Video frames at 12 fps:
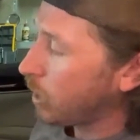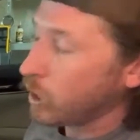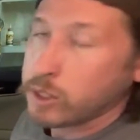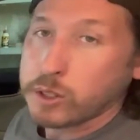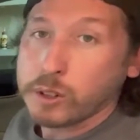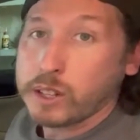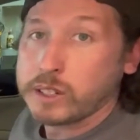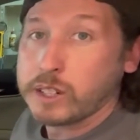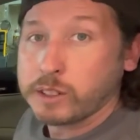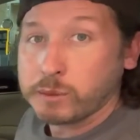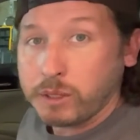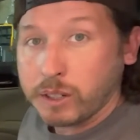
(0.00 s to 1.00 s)
So that
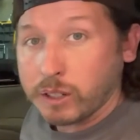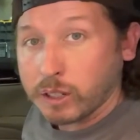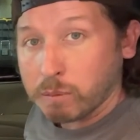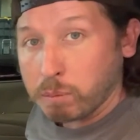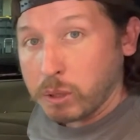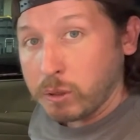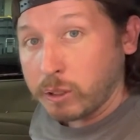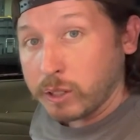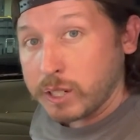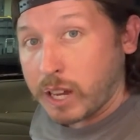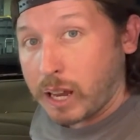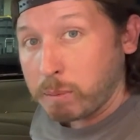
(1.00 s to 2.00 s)
tells me that the computer
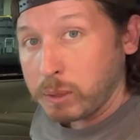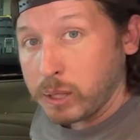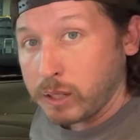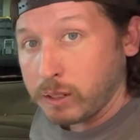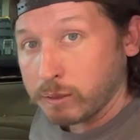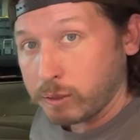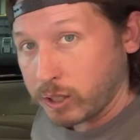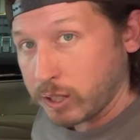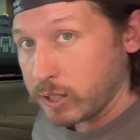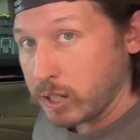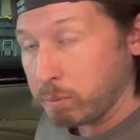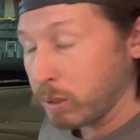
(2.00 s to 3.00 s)
is happy with the
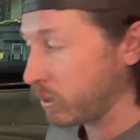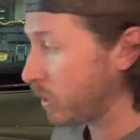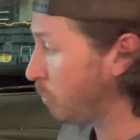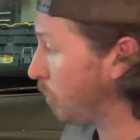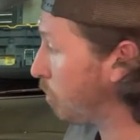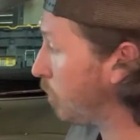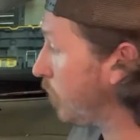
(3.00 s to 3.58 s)
seatbelt that we put